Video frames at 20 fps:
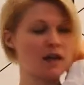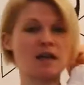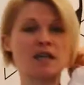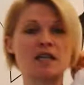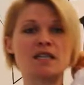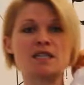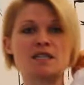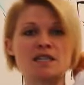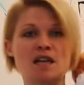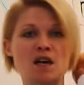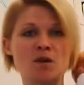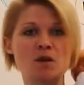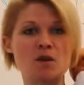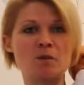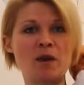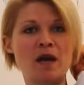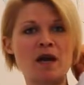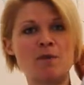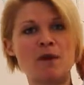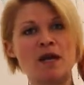I'm going to start
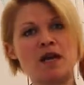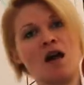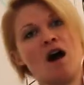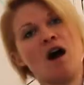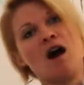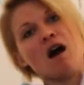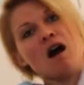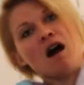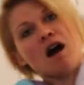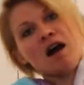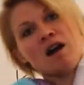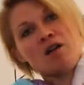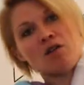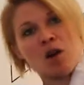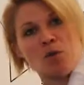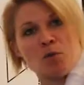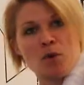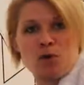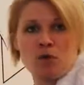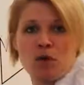the baby higher
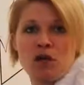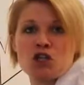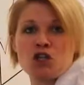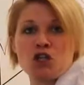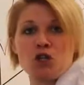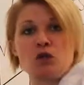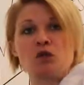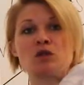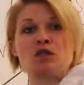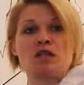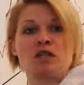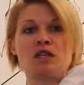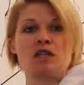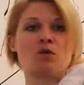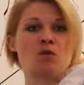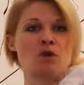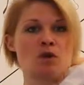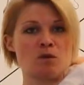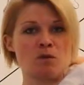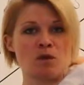up on my shoulder than
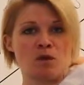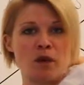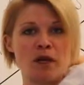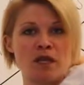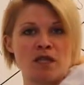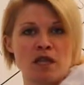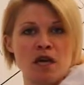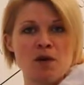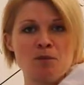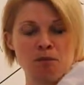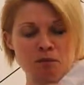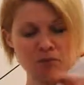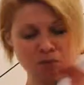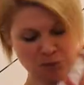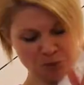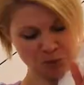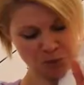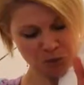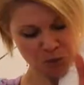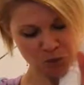I want them to end up,
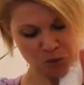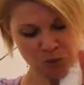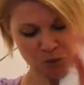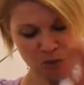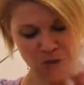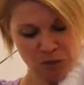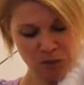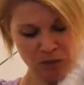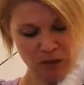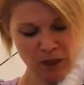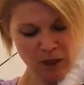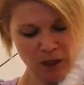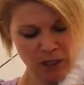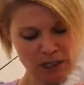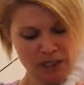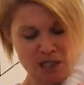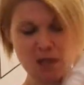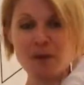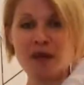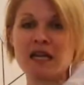and
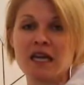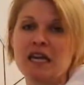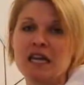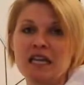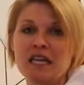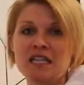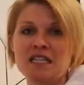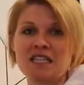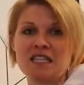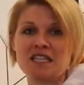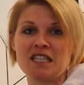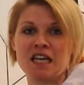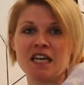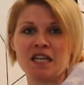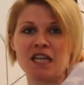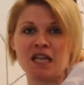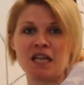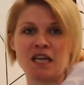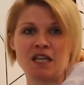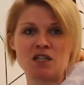that's going to make it easier to
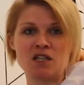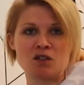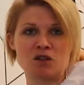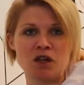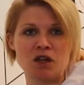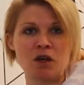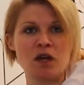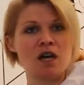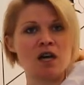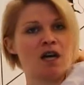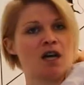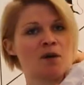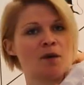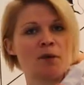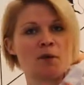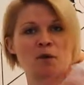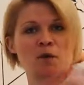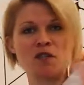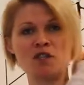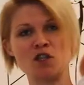get their legs through.
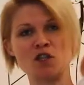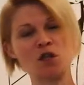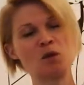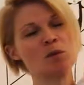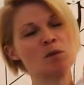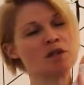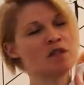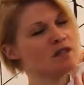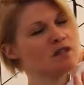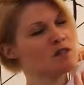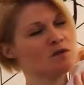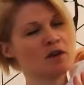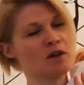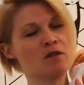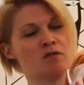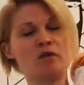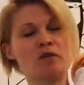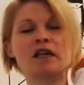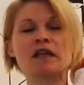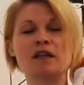I'm going to assume that this is a
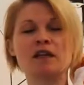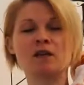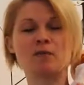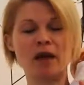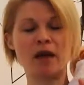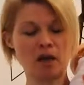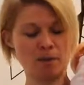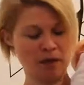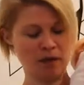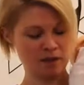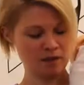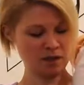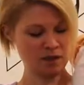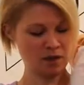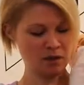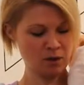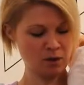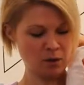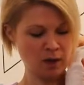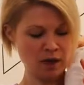very wriggly baby,
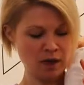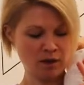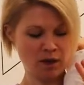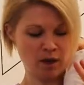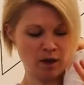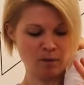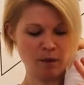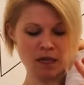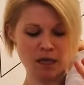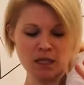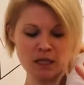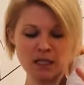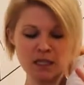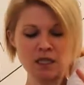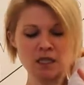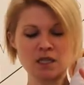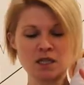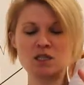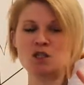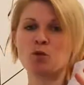so the way you get them in
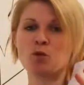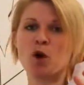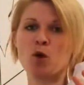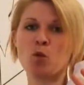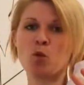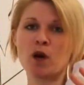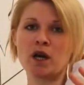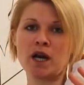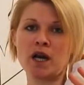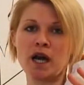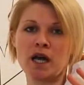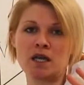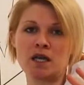is you pop one